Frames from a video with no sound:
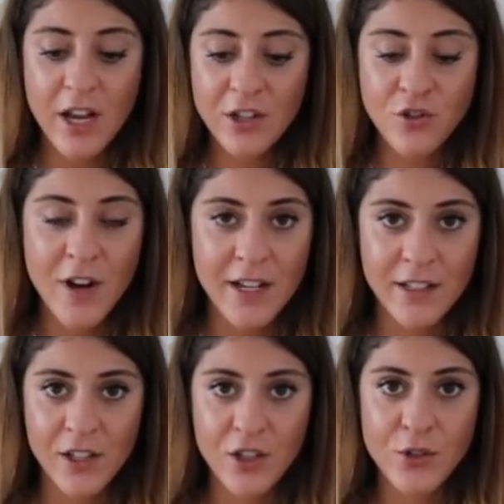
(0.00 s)

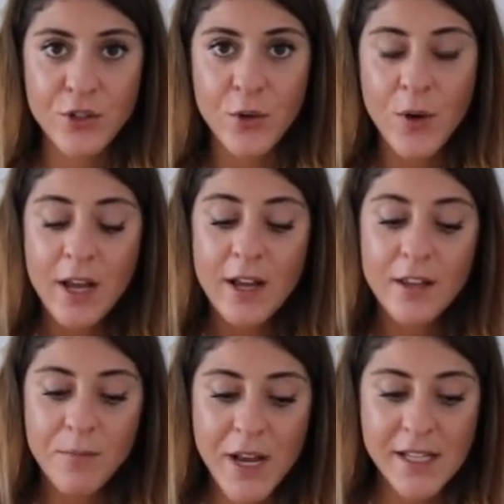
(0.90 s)
attracting you so
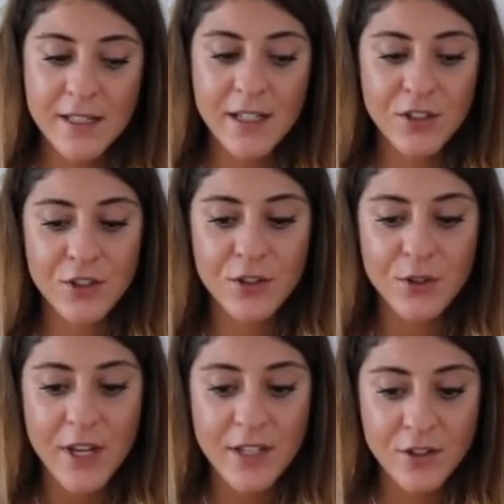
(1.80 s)
the best thing to
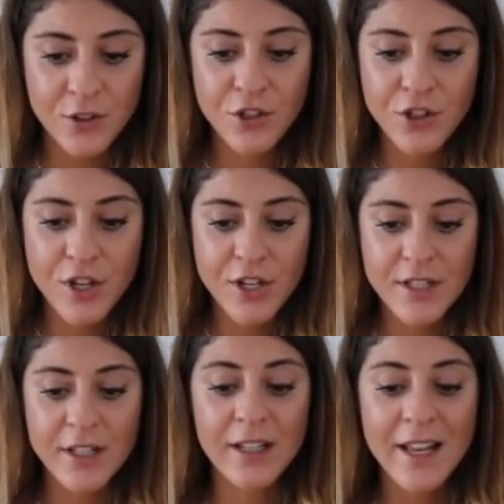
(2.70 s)
do is to
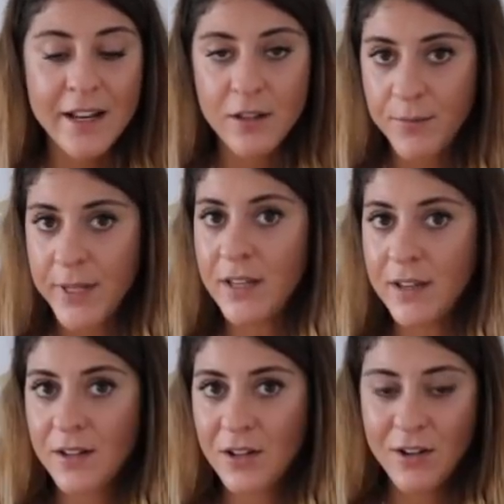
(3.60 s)
just let it be